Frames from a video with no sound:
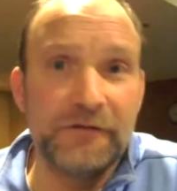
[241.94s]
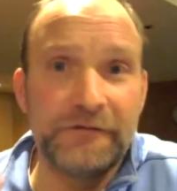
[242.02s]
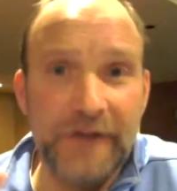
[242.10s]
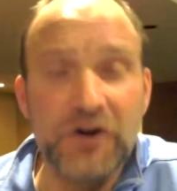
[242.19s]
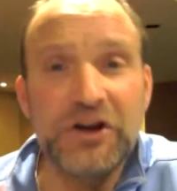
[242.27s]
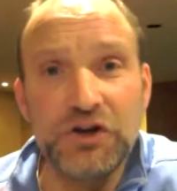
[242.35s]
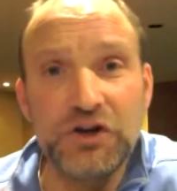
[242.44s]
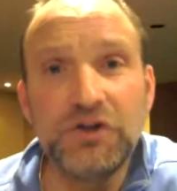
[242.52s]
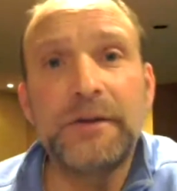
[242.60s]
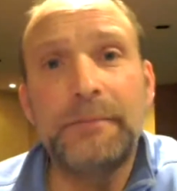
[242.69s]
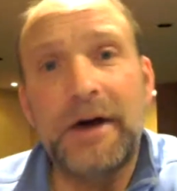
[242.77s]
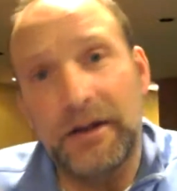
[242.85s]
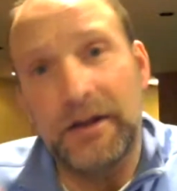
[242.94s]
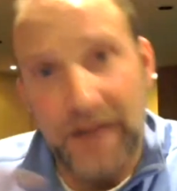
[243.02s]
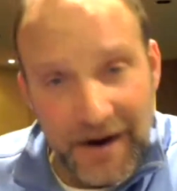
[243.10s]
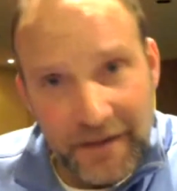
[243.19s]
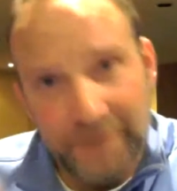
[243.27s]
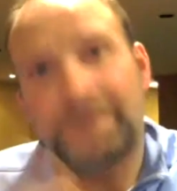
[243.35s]
very good about a lot
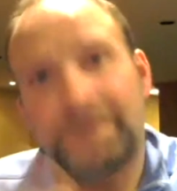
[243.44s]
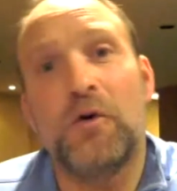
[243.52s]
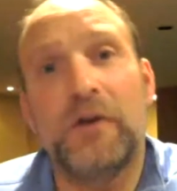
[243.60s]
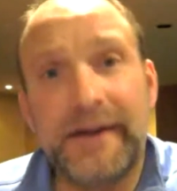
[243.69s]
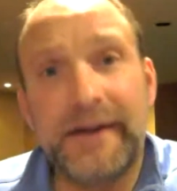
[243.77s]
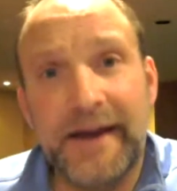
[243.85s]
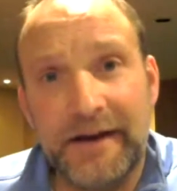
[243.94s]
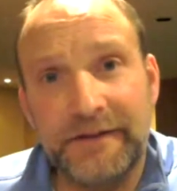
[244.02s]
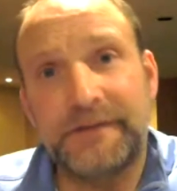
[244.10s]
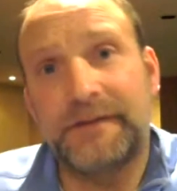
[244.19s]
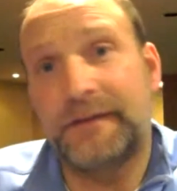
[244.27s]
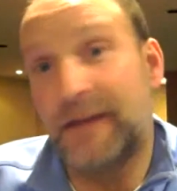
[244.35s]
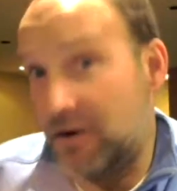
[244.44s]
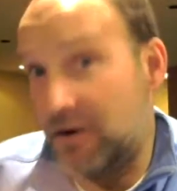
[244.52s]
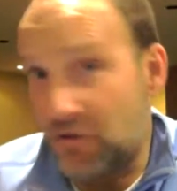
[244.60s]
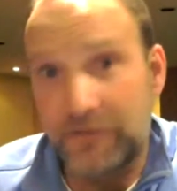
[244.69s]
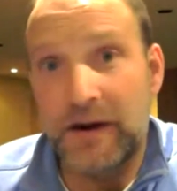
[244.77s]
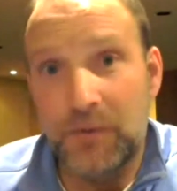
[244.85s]
of the forecasts that
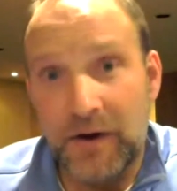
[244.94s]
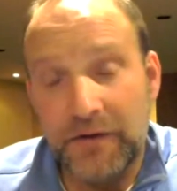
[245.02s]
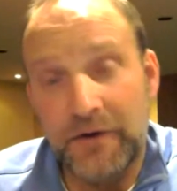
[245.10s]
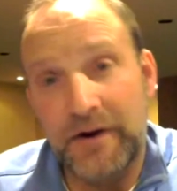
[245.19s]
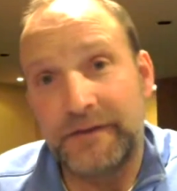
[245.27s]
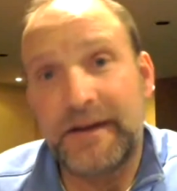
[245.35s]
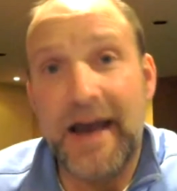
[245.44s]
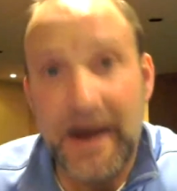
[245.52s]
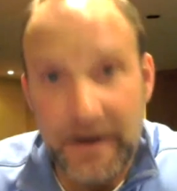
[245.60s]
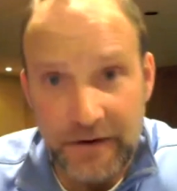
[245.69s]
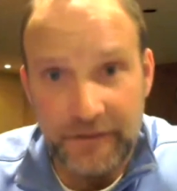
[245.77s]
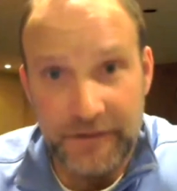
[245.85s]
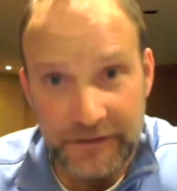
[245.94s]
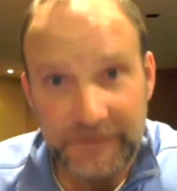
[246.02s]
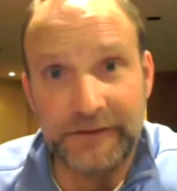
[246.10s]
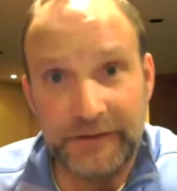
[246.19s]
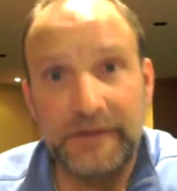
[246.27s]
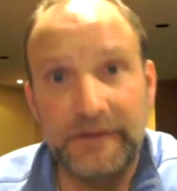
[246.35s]
Novak Weather has had this
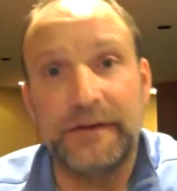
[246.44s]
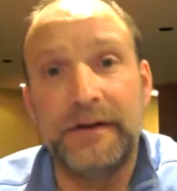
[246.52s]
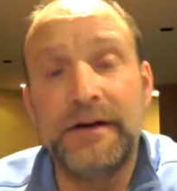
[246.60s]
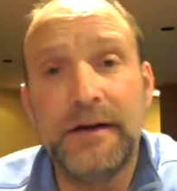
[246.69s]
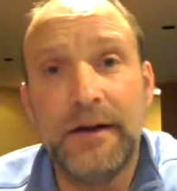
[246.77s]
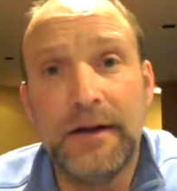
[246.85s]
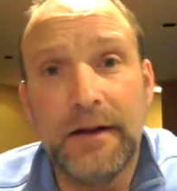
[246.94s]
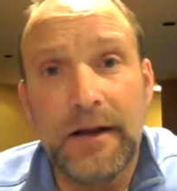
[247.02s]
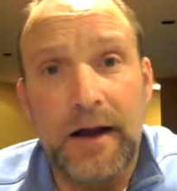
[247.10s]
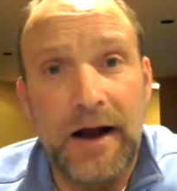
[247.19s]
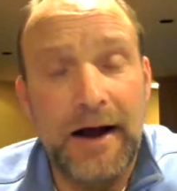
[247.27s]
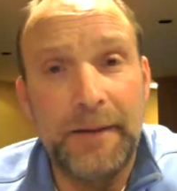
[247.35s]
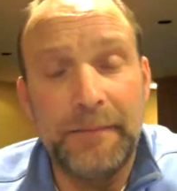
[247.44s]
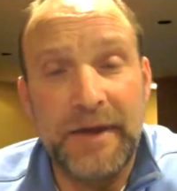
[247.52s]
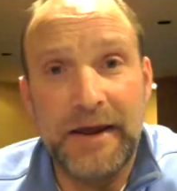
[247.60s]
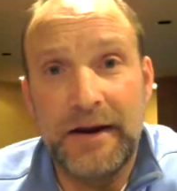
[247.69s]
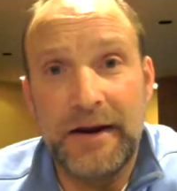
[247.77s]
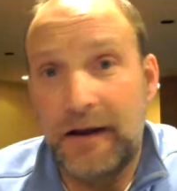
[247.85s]
season.
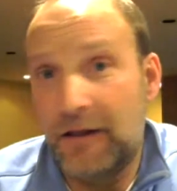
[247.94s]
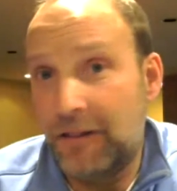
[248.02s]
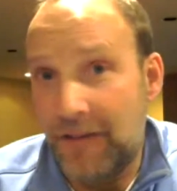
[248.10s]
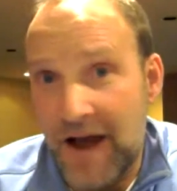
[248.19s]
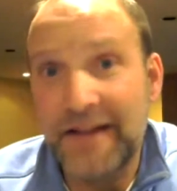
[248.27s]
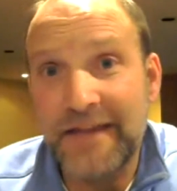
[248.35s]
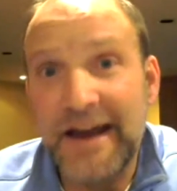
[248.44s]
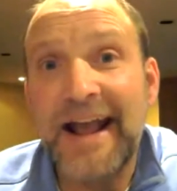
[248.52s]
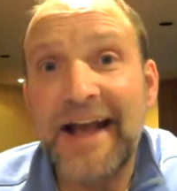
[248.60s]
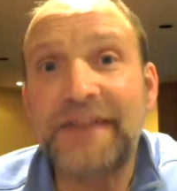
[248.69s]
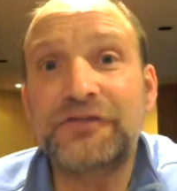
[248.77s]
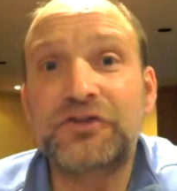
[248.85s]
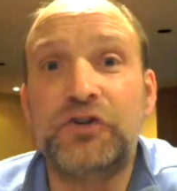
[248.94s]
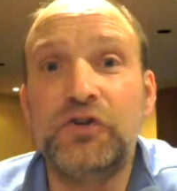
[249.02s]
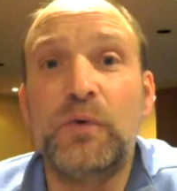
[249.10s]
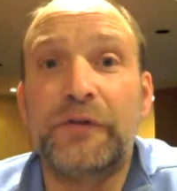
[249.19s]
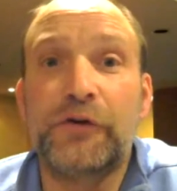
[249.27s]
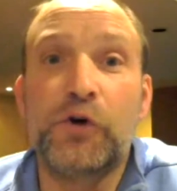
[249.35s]
And a lot of that has to do
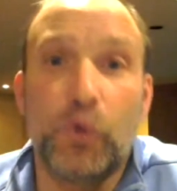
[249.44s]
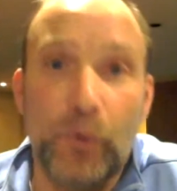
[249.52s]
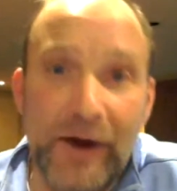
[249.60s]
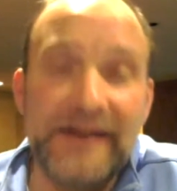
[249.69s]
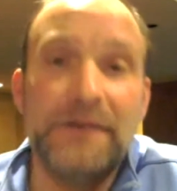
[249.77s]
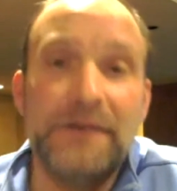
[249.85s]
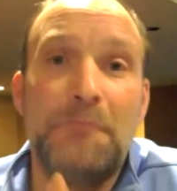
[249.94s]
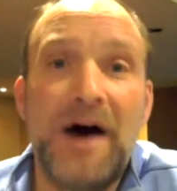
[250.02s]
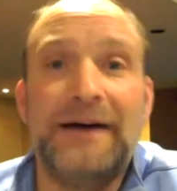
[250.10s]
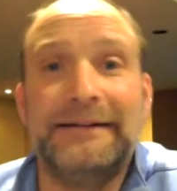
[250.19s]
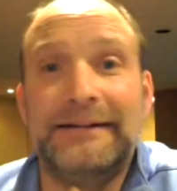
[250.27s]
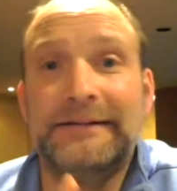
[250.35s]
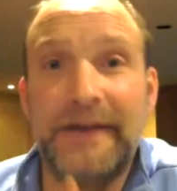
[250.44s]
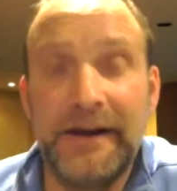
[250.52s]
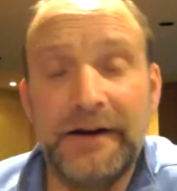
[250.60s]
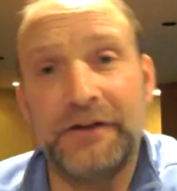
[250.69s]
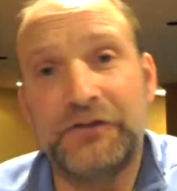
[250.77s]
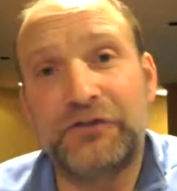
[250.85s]
with great model
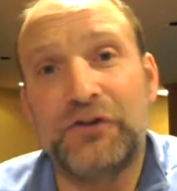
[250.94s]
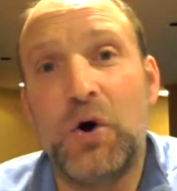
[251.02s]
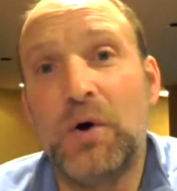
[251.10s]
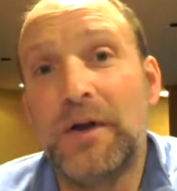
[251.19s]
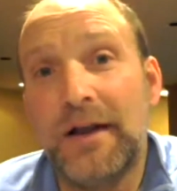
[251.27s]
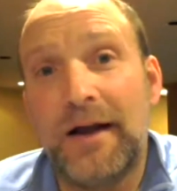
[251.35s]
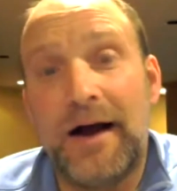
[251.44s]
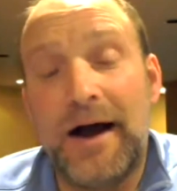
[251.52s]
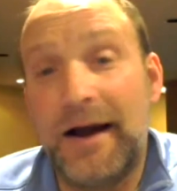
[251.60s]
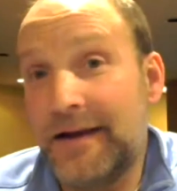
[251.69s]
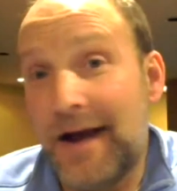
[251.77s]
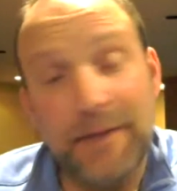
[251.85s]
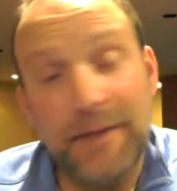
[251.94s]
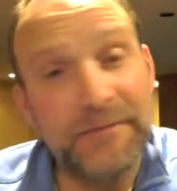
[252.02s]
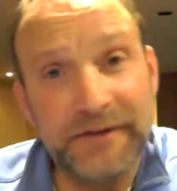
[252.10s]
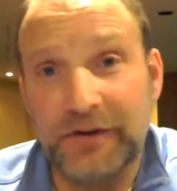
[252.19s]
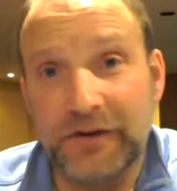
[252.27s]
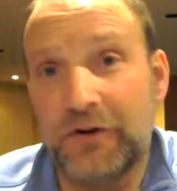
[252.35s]
data. So, yeah, I'm
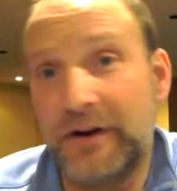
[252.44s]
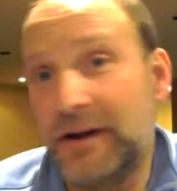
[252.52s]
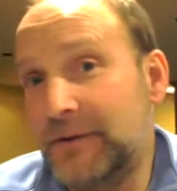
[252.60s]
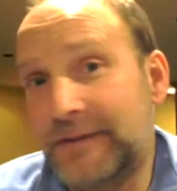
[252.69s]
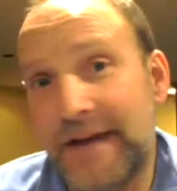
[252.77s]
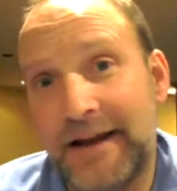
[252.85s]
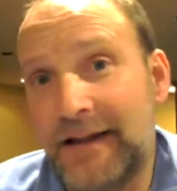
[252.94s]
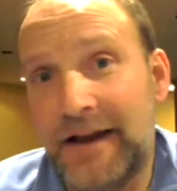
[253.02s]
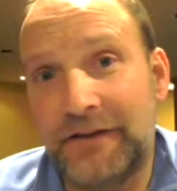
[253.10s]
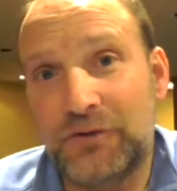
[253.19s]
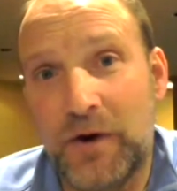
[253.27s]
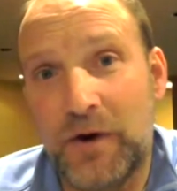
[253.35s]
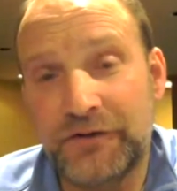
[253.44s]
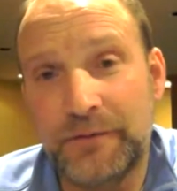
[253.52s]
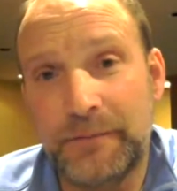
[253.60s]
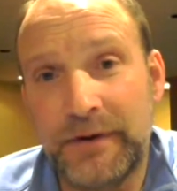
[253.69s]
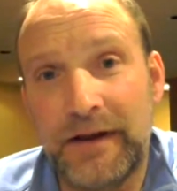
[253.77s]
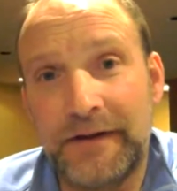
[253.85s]
disagreeing with that last question,
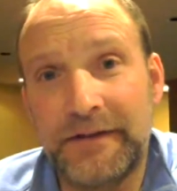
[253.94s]
Bill. I